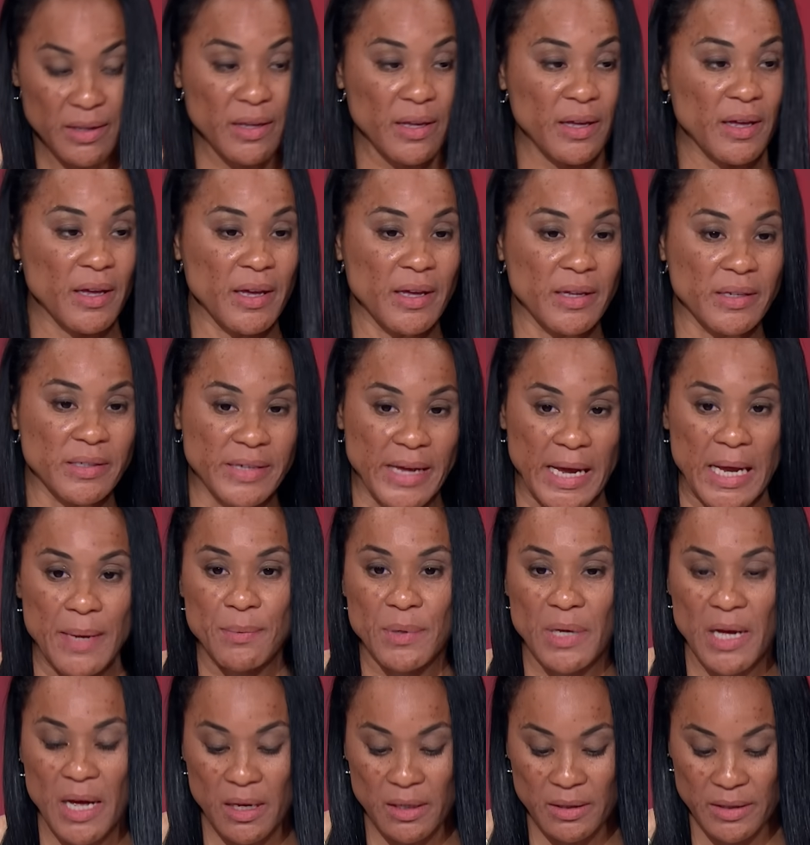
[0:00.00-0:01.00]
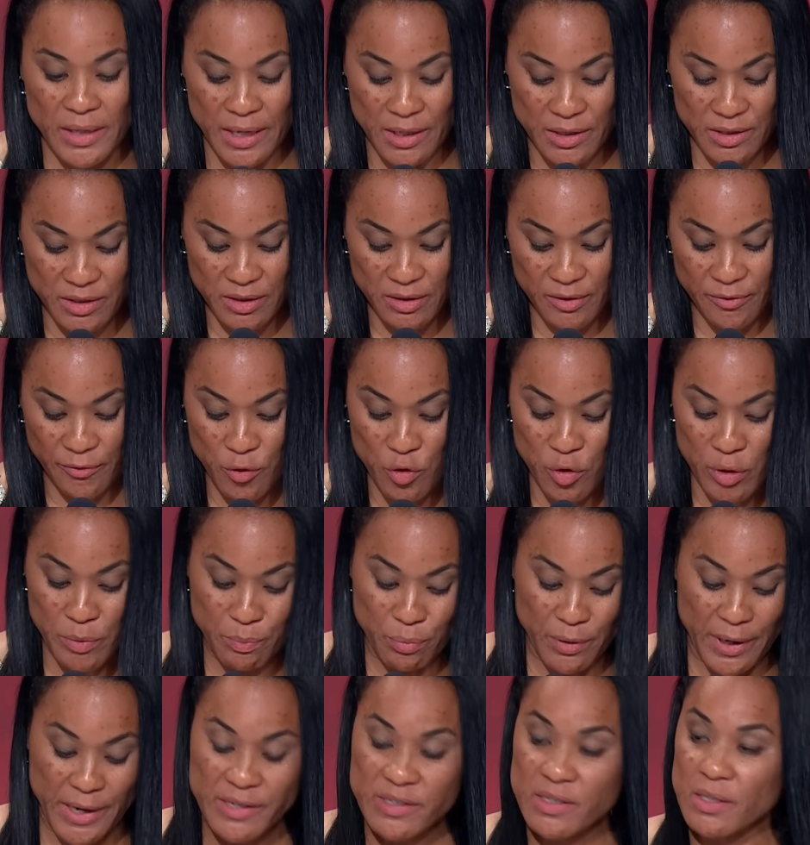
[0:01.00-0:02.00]
and Gamecock Nation for
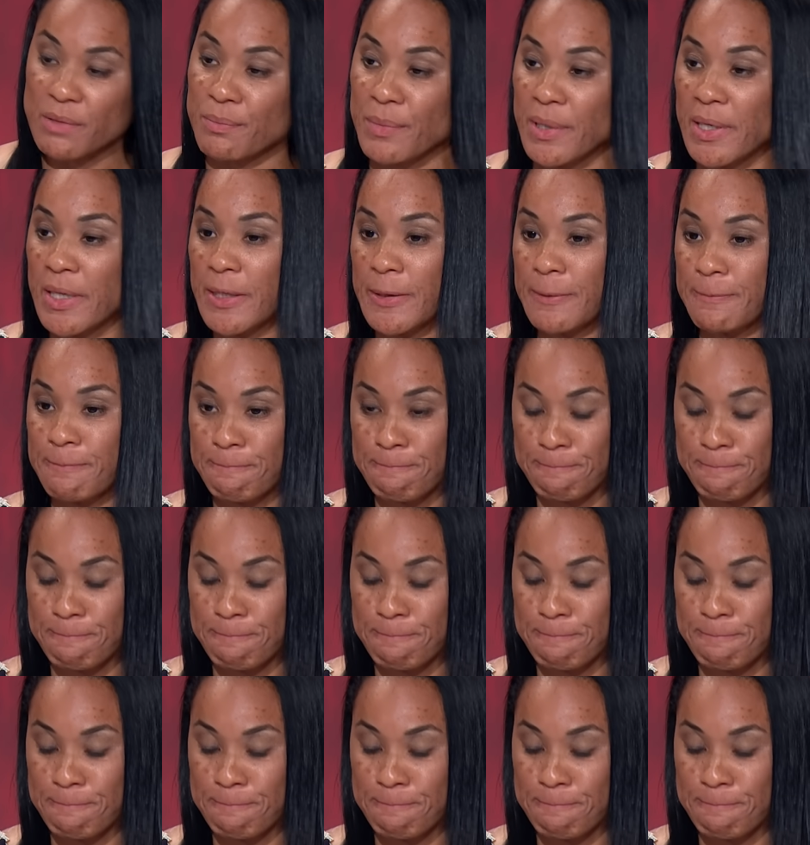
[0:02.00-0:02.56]
embracing me.